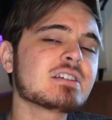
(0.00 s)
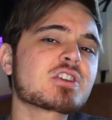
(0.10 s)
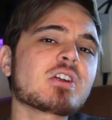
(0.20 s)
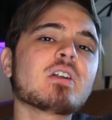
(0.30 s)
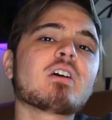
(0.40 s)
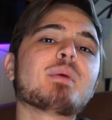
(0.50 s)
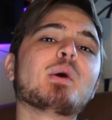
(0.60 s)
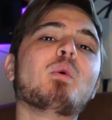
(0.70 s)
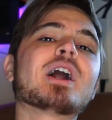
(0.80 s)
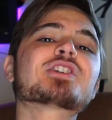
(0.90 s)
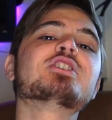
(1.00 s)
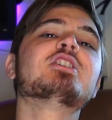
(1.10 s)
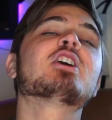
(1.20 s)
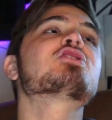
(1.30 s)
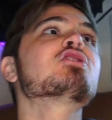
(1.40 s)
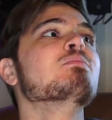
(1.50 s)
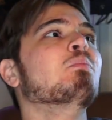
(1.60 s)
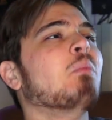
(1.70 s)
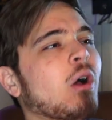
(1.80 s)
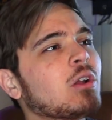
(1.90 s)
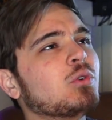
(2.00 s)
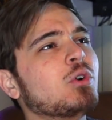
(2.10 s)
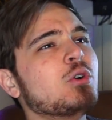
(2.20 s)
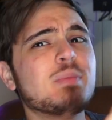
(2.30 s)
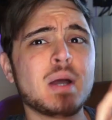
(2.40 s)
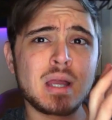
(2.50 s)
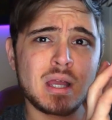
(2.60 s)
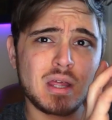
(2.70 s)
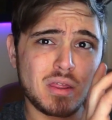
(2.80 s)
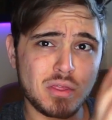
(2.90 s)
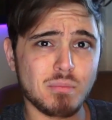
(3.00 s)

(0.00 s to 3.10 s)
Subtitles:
started off by watching Small Group, the